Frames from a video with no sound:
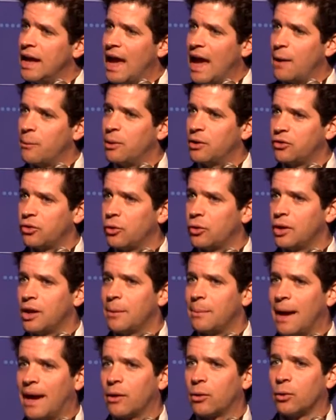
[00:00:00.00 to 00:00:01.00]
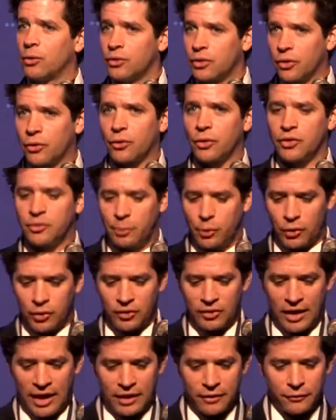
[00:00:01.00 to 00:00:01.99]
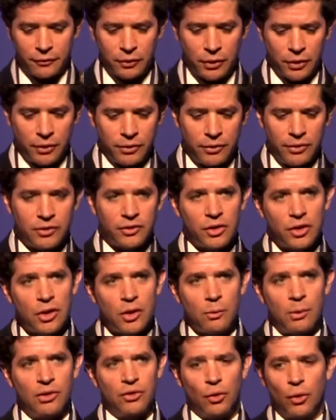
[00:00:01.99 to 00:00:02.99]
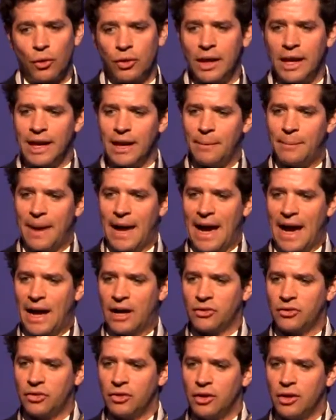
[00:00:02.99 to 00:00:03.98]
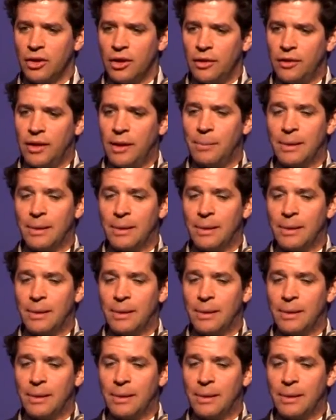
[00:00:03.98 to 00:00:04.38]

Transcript: and we're talking about also cross-border data flows. We're talking about the